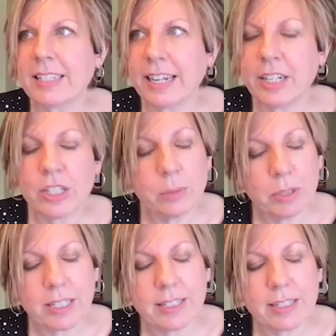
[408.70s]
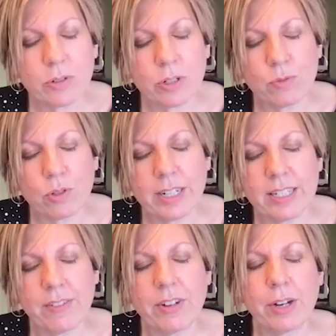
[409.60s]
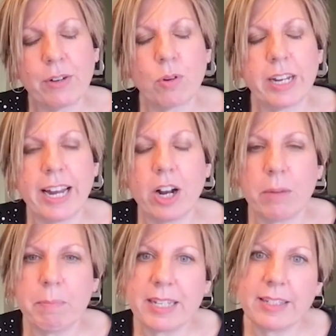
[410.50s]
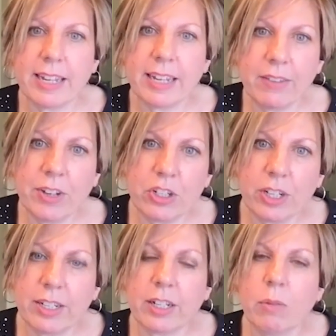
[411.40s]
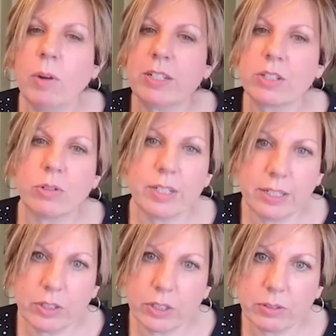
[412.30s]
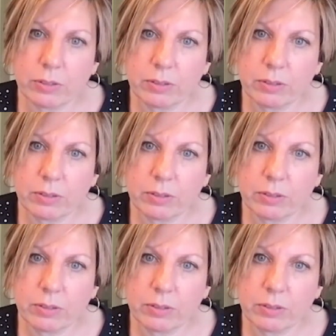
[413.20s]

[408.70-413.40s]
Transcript: secular book scores 47 out of 48. Our best selling evangelical one scores zero.